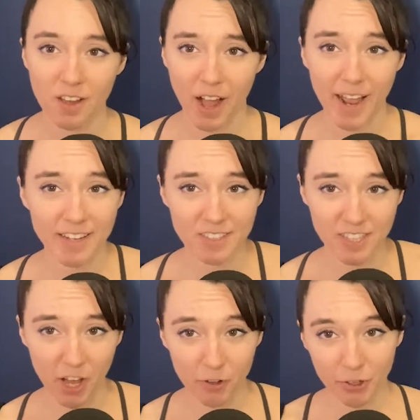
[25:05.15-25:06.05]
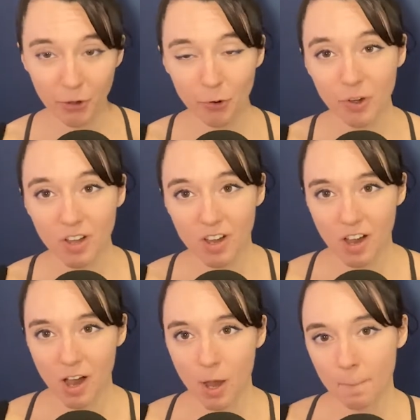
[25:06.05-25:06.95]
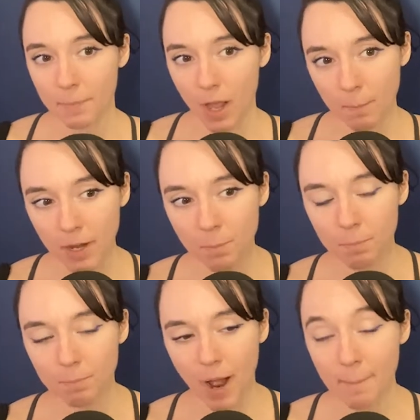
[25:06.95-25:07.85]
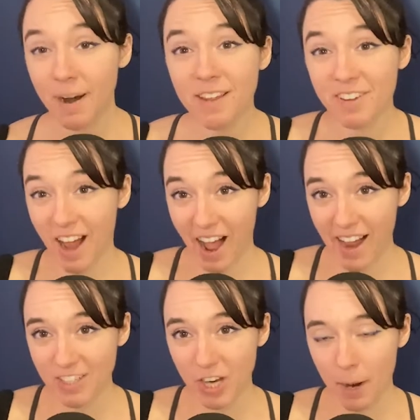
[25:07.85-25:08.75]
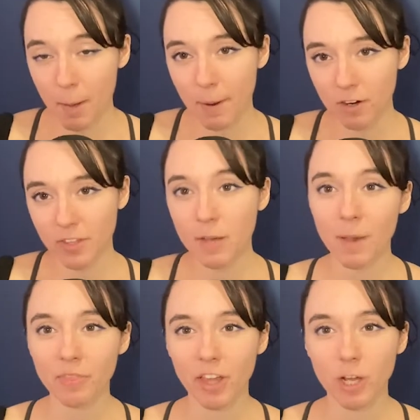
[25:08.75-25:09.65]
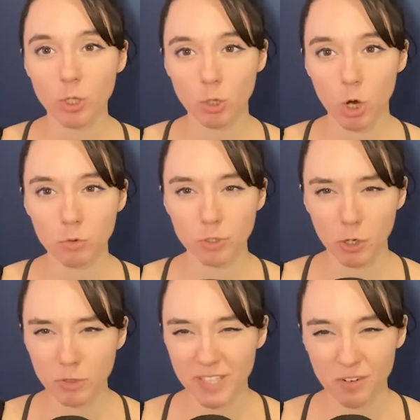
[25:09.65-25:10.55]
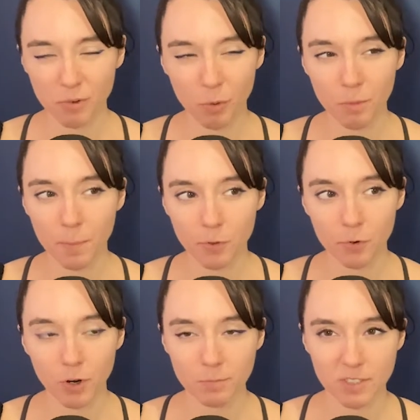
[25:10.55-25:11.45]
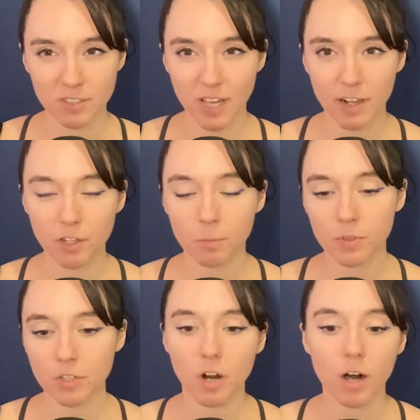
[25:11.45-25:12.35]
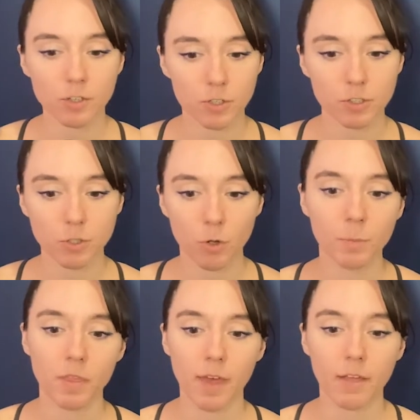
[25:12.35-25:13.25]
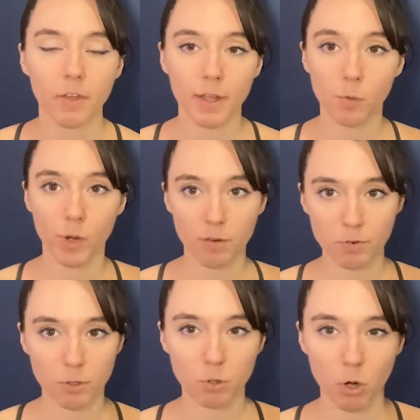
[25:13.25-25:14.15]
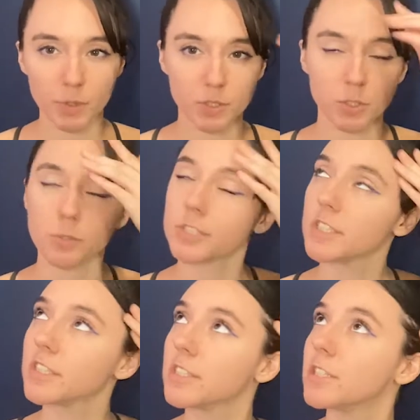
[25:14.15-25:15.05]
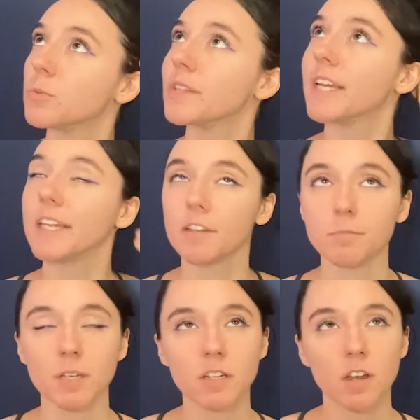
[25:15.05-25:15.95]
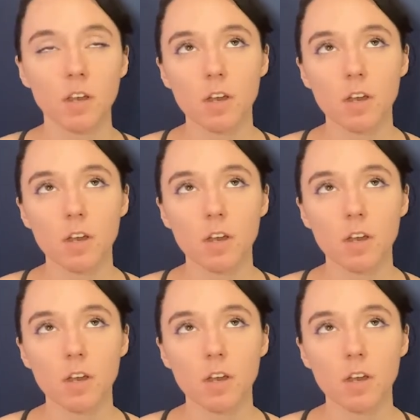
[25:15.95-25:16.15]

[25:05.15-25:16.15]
I can tell you, I'm not even a high, apparently I'm on like a low dose. I don't know the milligrams exactly, but the doctors told me that like whatever the lowest dose is what they give me.